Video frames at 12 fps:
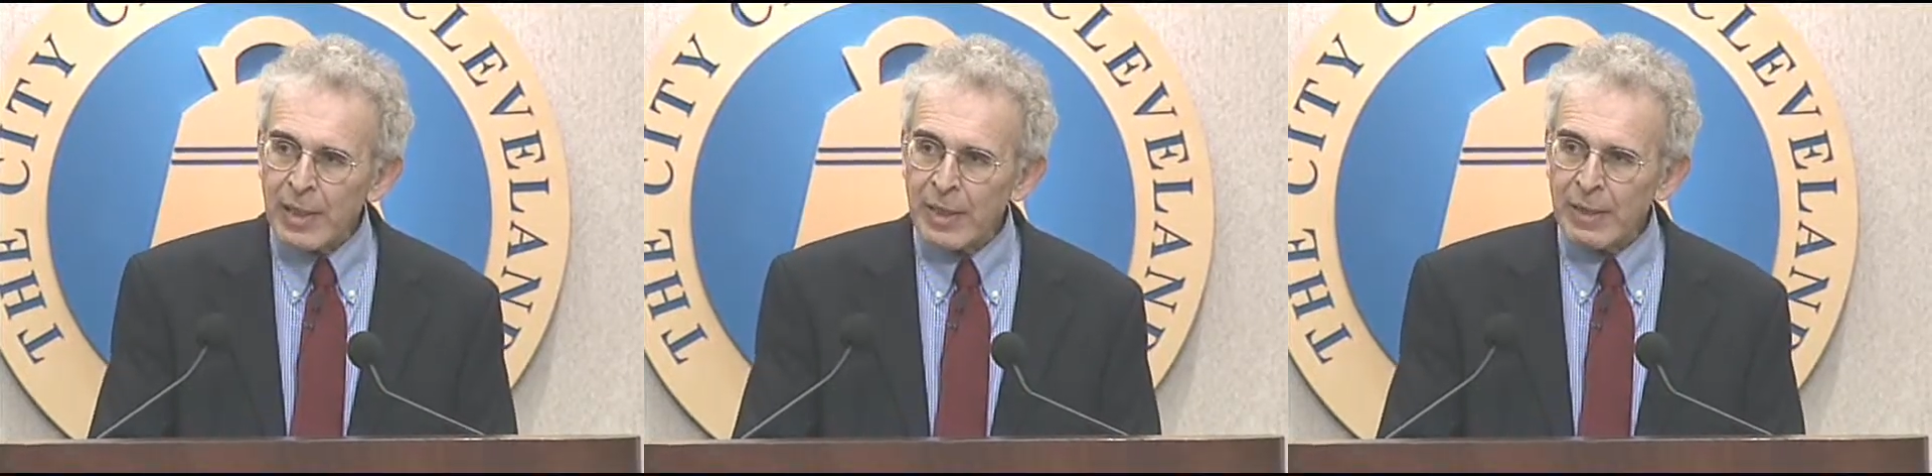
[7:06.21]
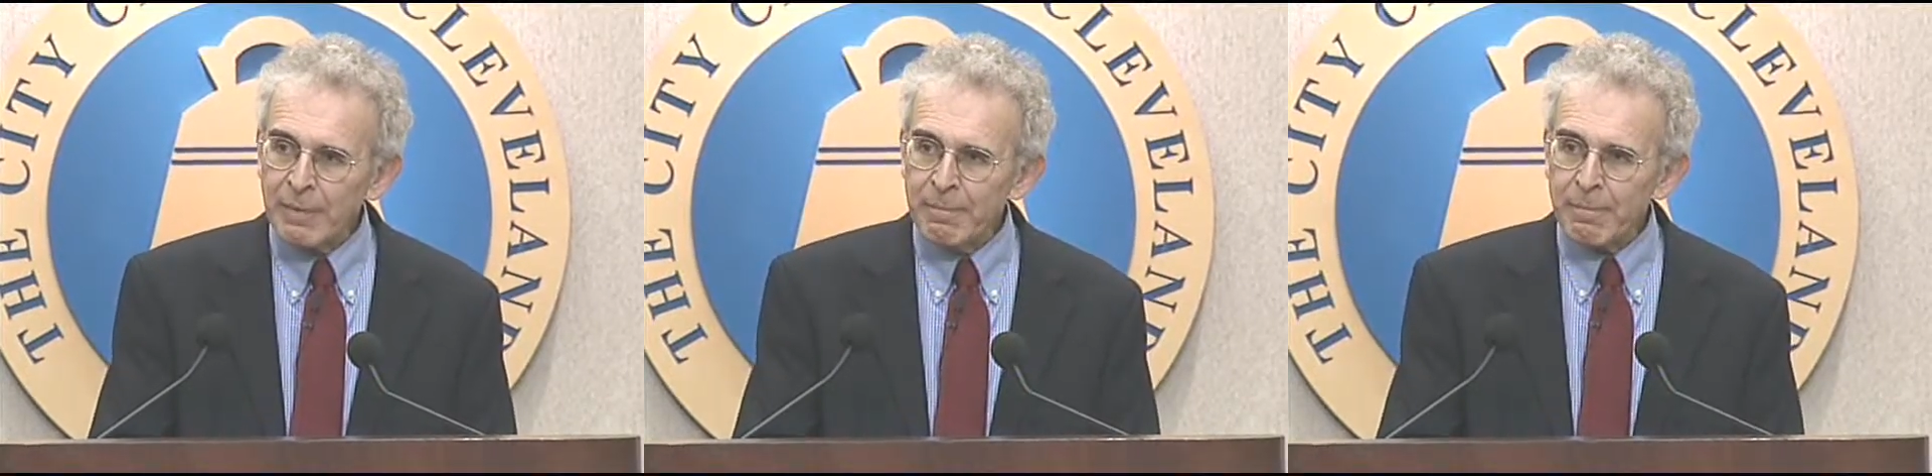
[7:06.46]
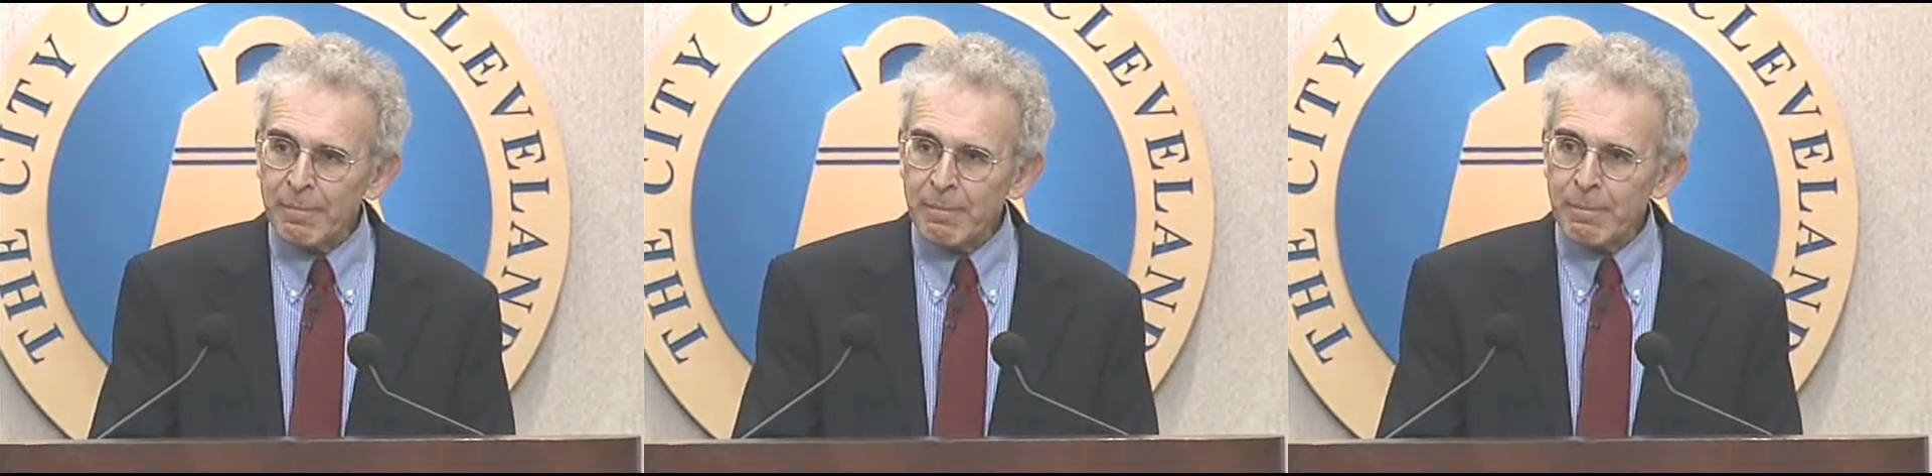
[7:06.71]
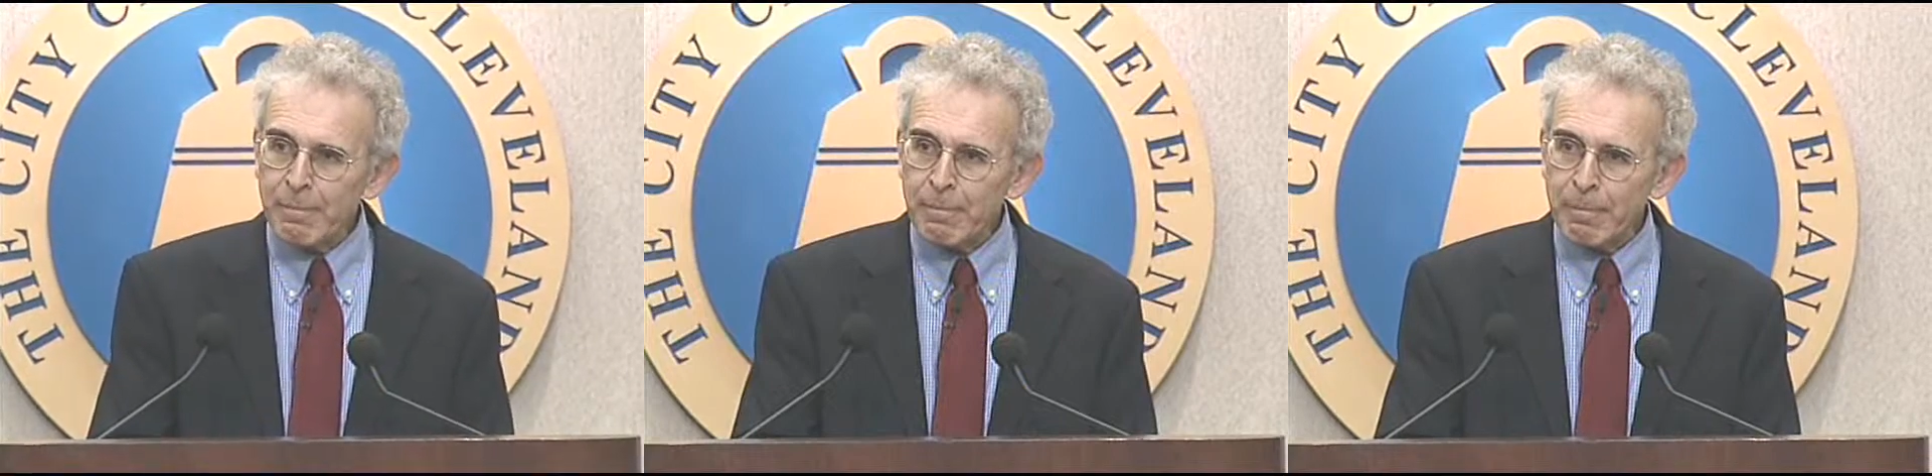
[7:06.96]
Um,
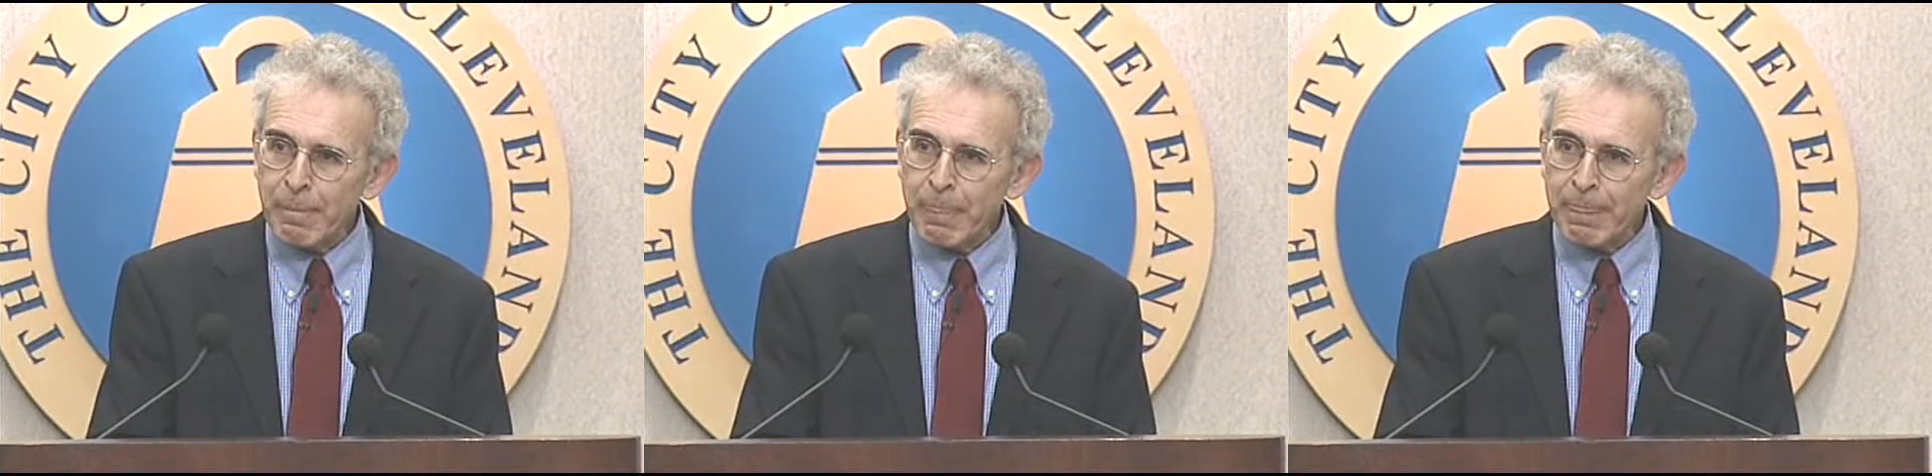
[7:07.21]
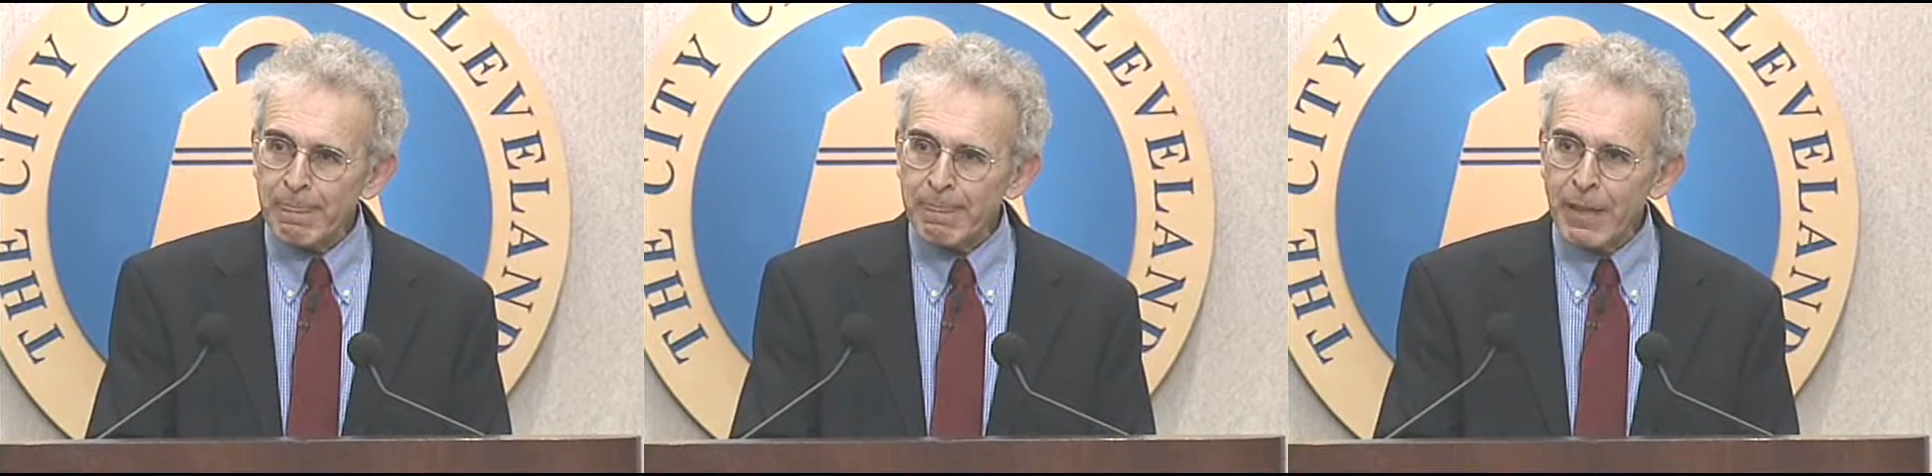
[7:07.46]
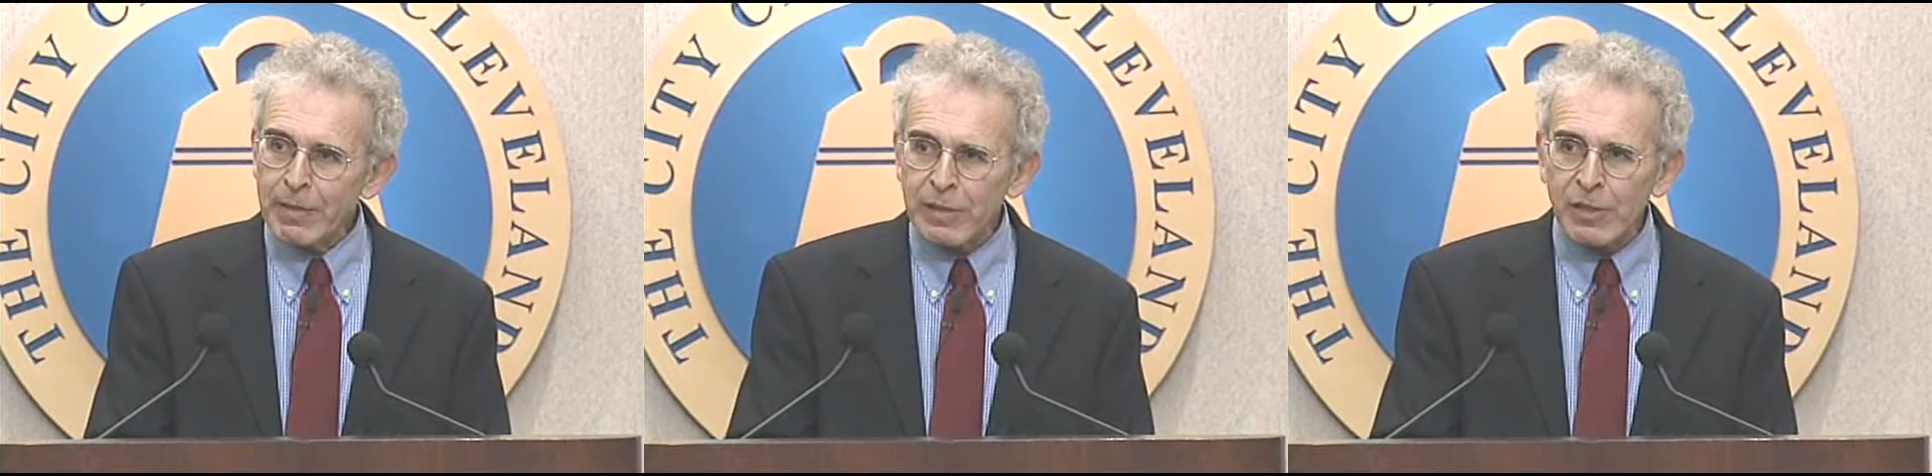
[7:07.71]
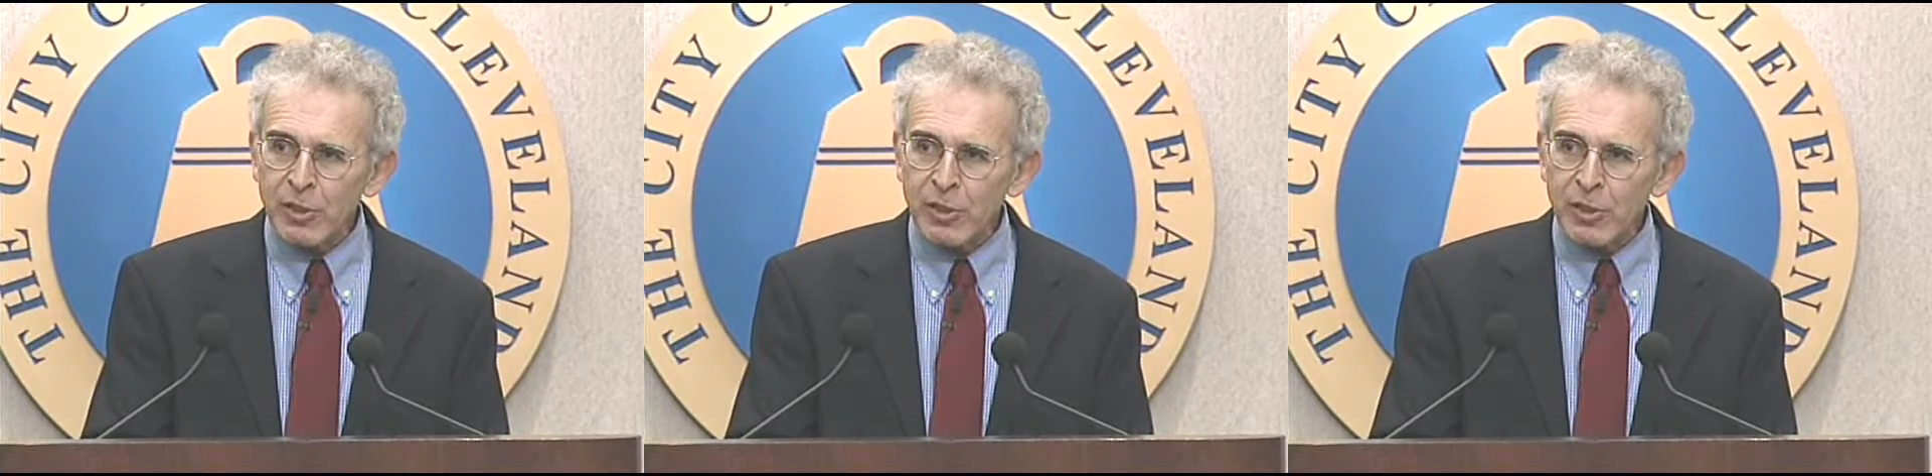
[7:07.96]
none